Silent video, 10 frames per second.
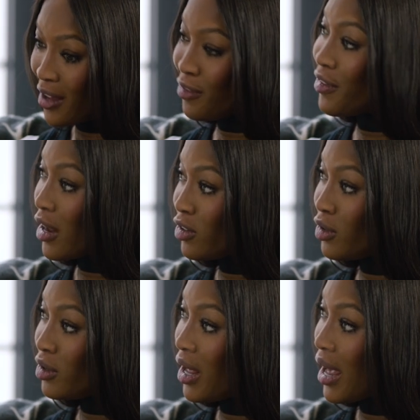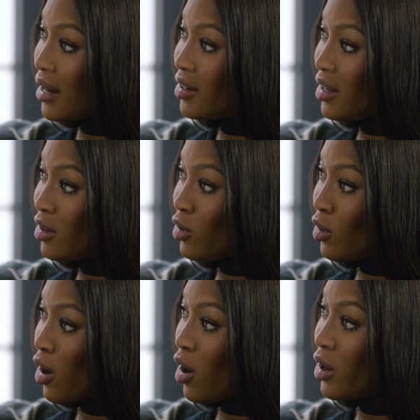in fashion and in
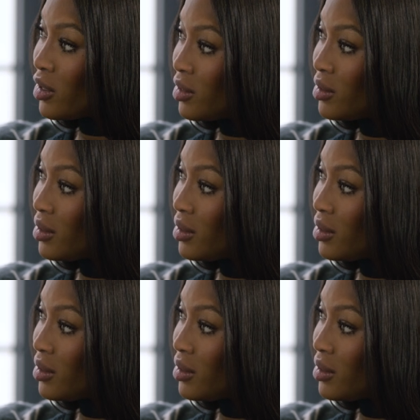your art?